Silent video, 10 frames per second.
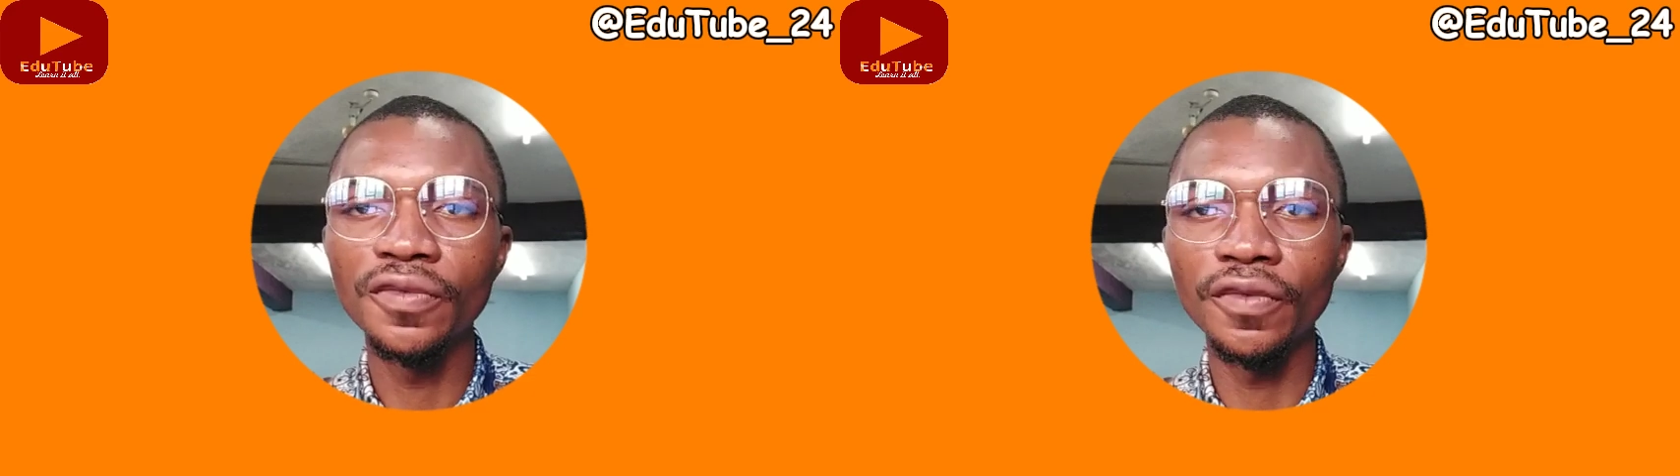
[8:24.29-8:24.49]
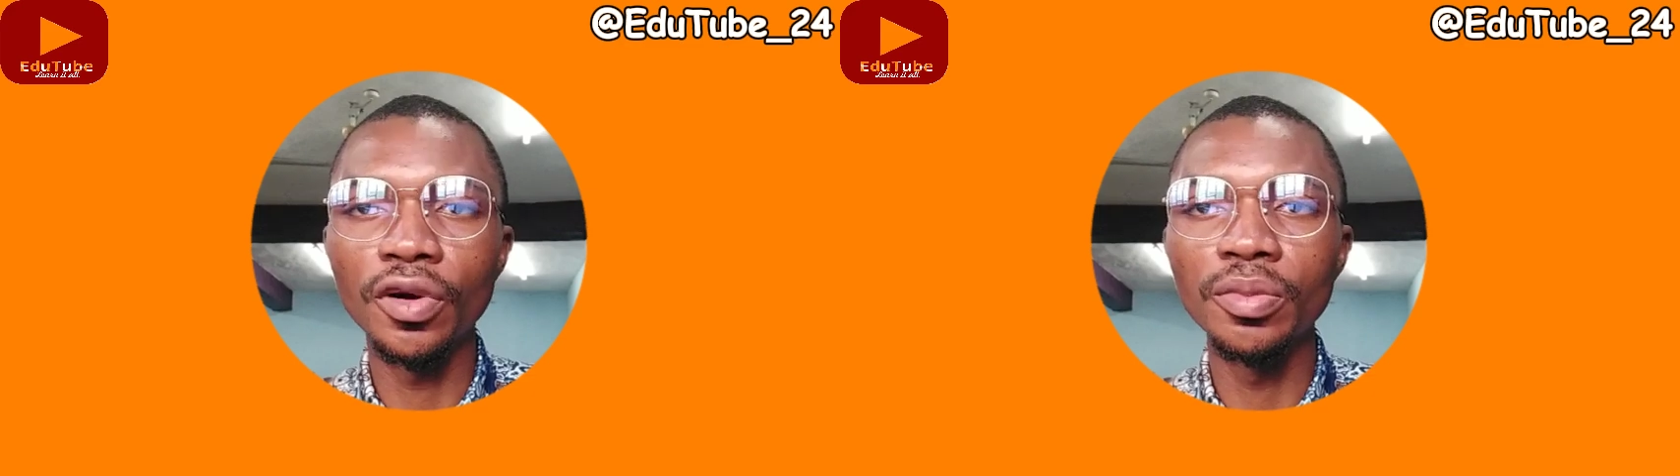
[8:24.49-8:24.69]

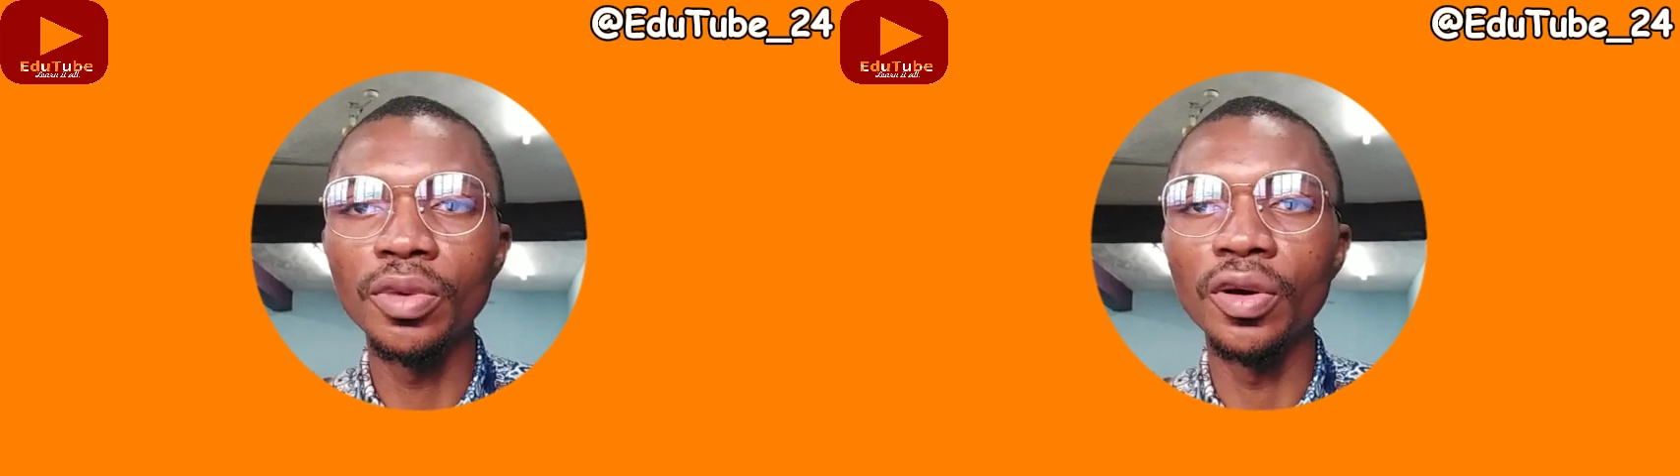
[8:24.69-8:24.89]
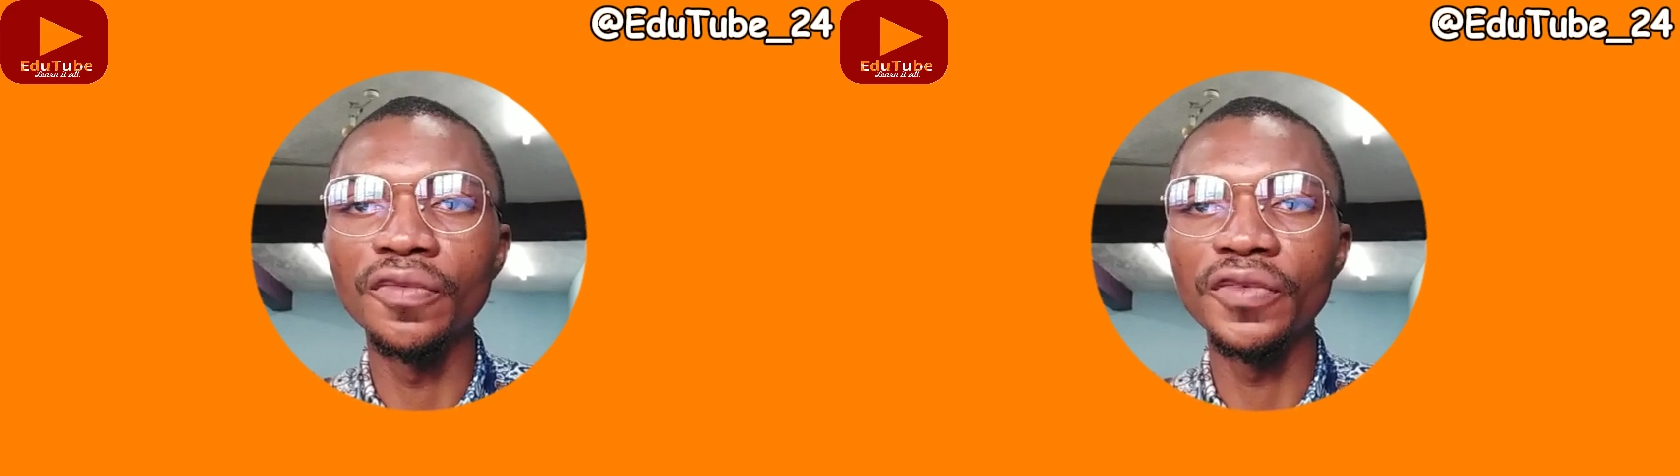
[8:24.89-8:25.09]

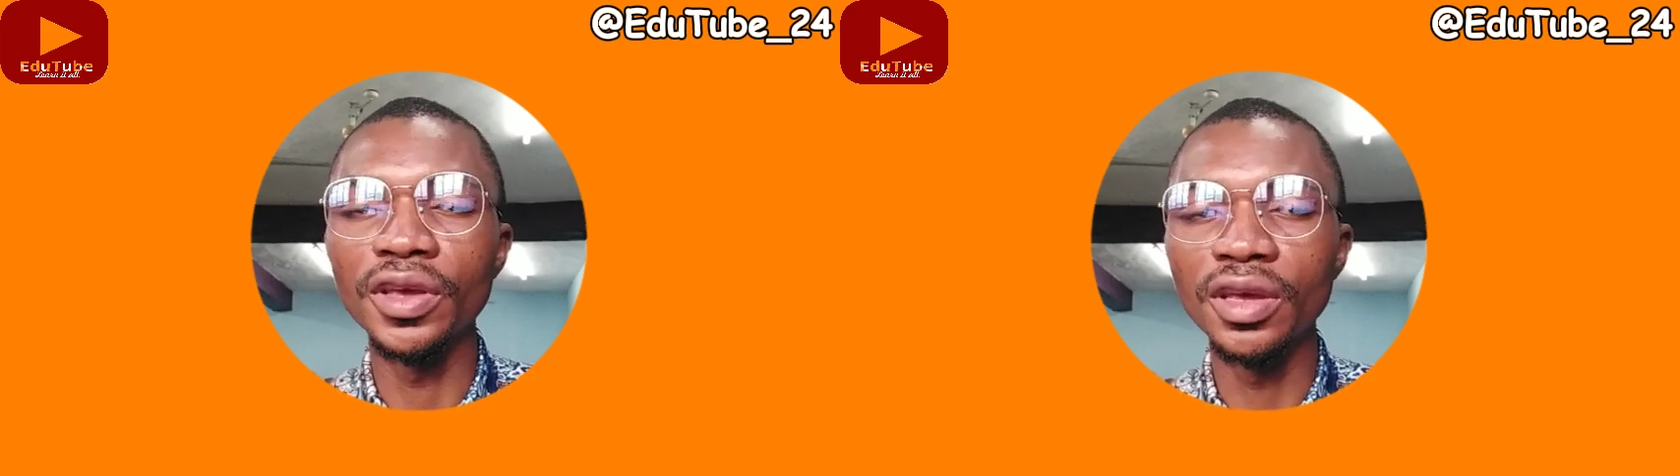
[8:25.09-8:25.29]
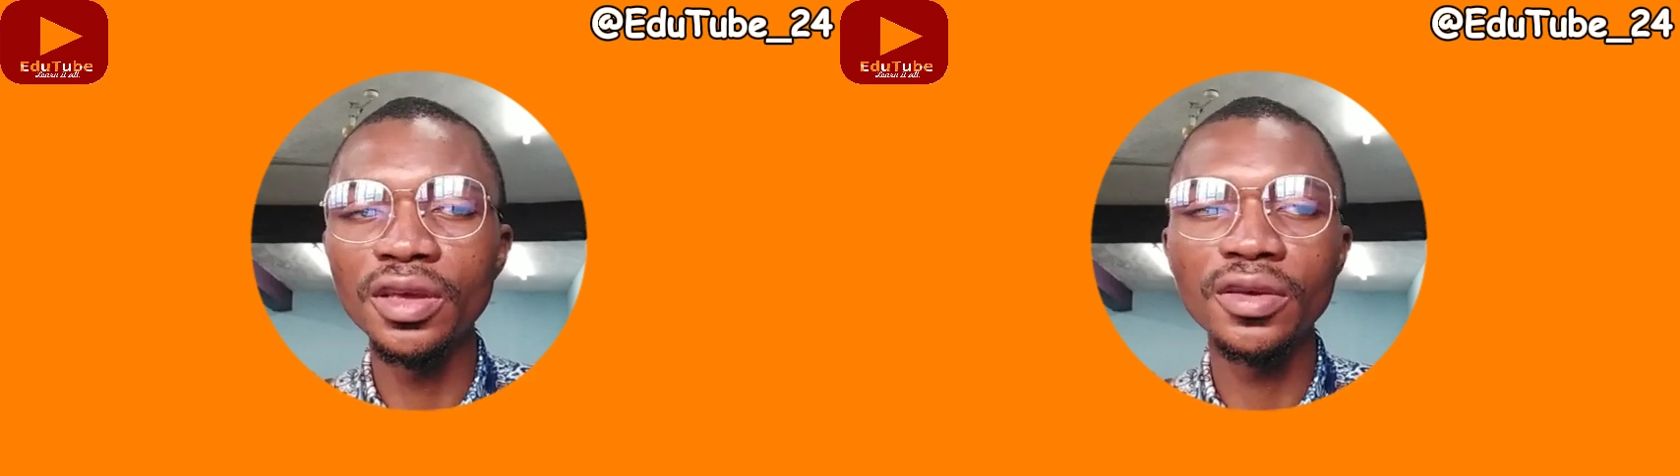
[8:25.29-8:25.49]
form of
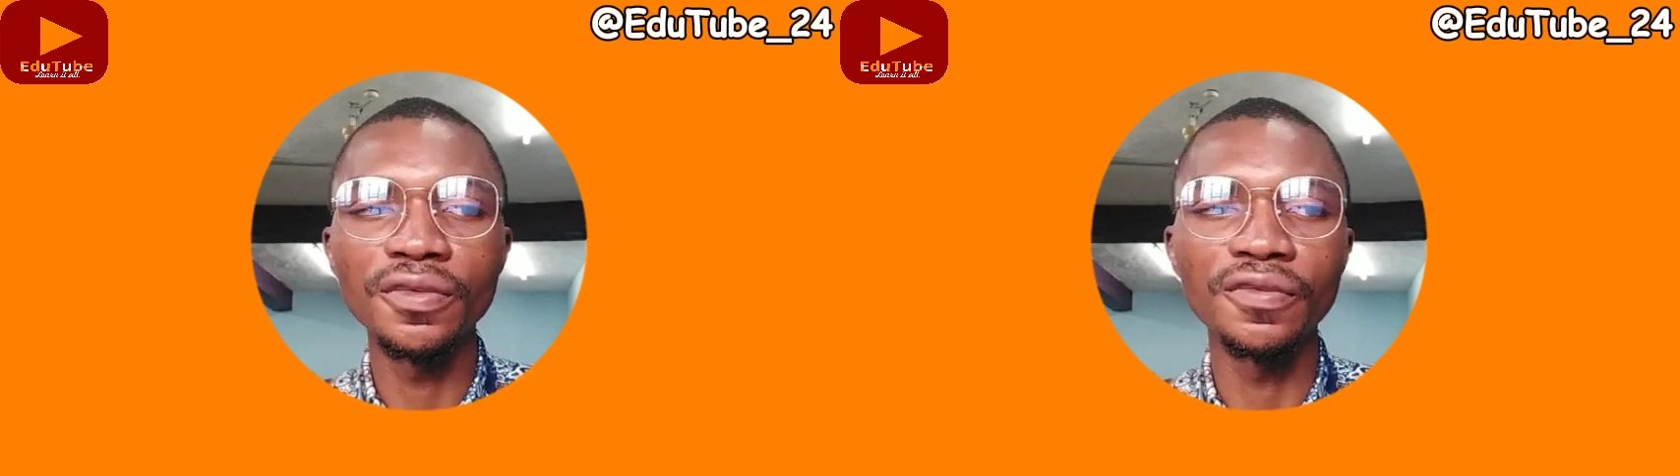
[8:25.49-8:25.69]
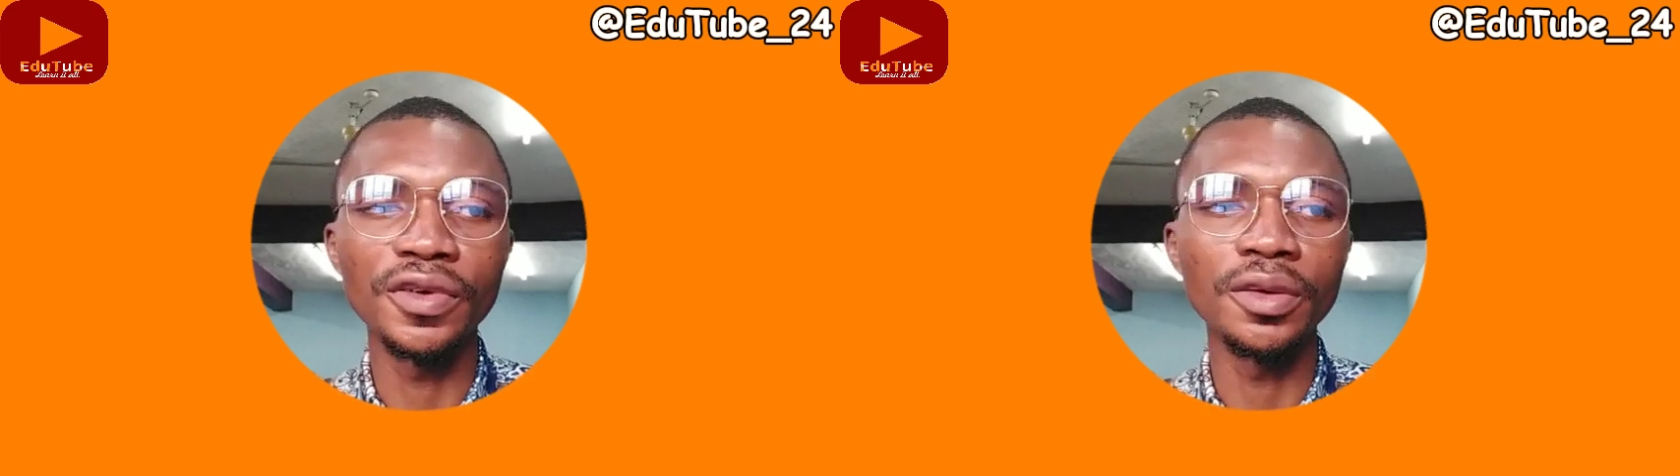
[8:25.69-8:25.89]
a
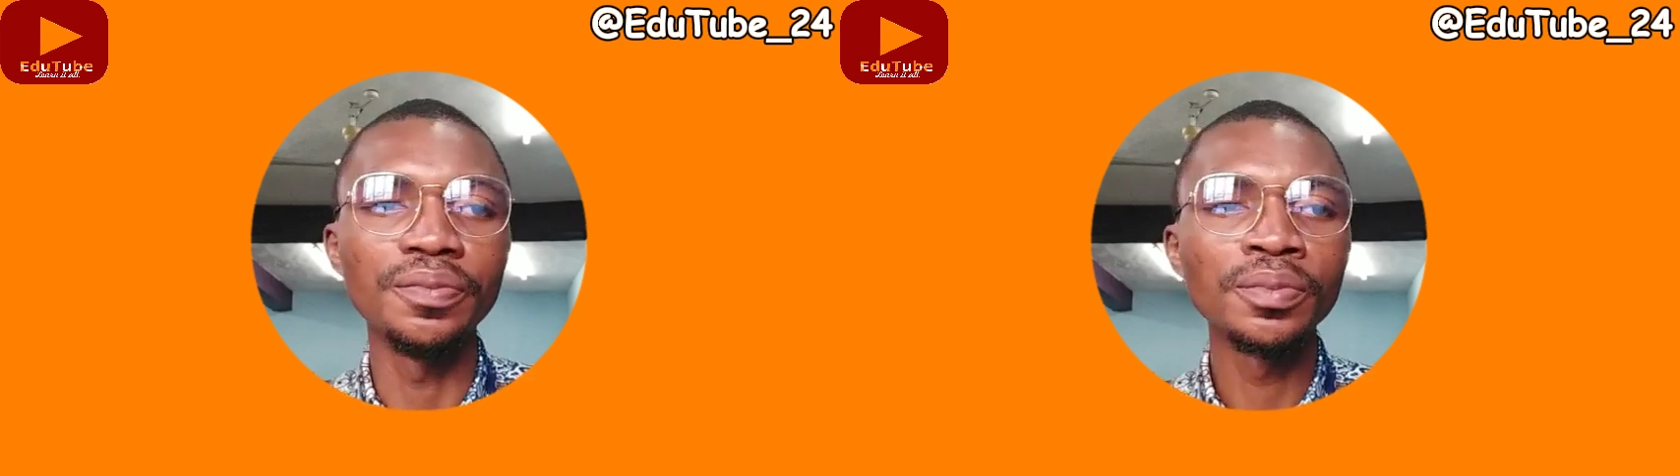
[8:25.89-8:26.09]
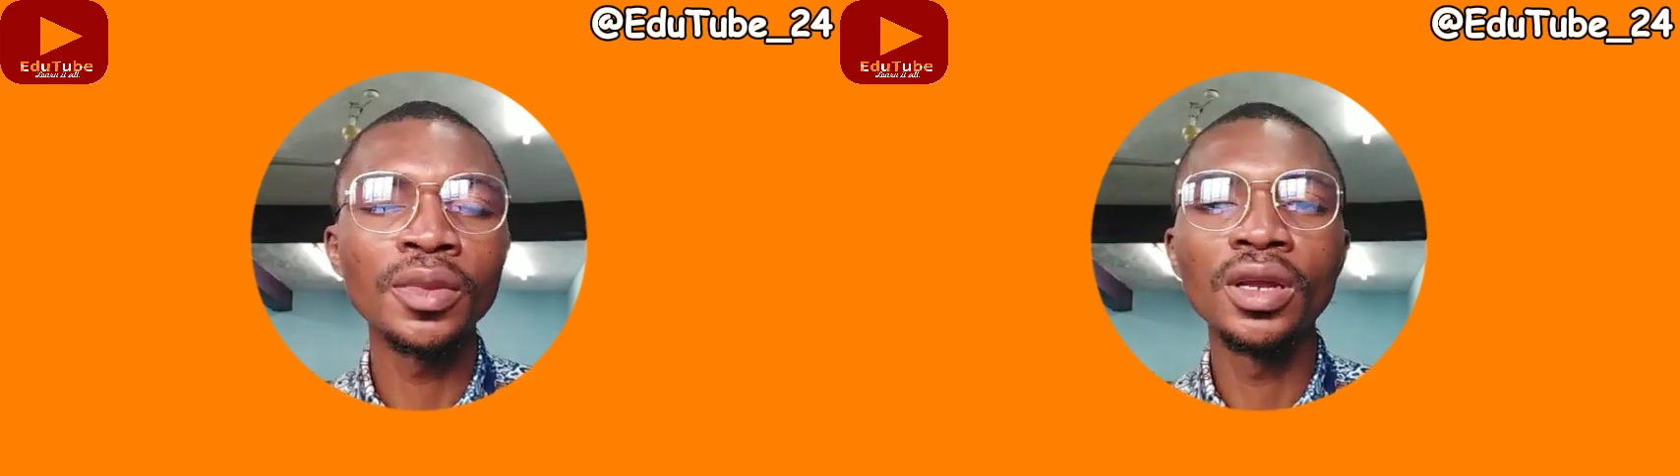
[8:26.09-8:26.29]
verb.